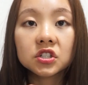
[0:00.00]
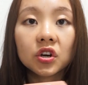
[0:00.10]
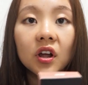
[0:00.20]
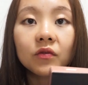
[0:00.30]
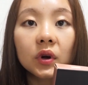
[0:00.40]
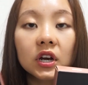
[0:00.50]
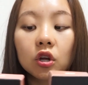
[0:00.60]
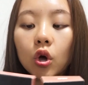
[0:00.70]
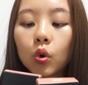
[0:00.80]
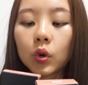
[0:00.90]
Starting off, we're gonna
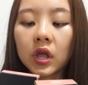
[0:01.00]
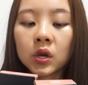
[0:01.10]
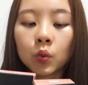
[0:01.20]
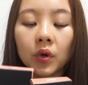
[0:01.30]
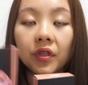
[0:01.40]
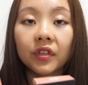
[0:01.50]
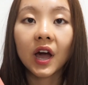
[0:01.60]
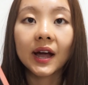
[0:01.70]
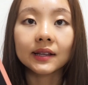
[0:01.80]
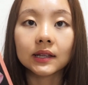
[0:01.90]
go in with
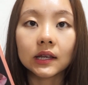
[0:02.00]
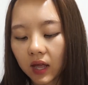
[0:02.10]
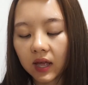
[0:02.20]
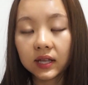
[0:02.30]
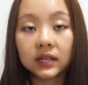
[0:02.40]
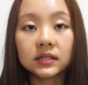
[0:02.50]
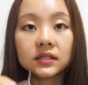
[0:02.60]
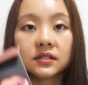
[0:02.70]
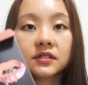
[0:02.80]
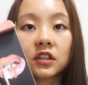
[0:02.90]
Kylie, and
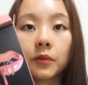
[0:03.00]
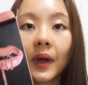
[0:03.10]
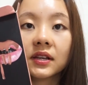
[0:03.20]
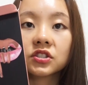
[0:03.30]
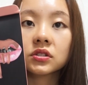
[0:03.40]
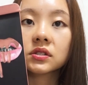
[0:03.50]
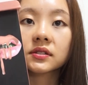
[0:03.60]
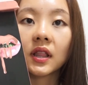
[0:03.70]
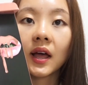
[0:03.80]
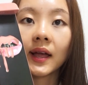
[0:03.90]
this is how the packaging looks
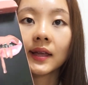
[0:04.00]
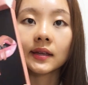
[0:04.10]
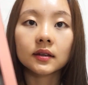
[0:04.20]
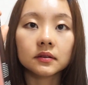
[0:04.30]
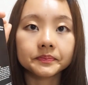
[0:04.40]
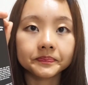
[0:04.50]
like.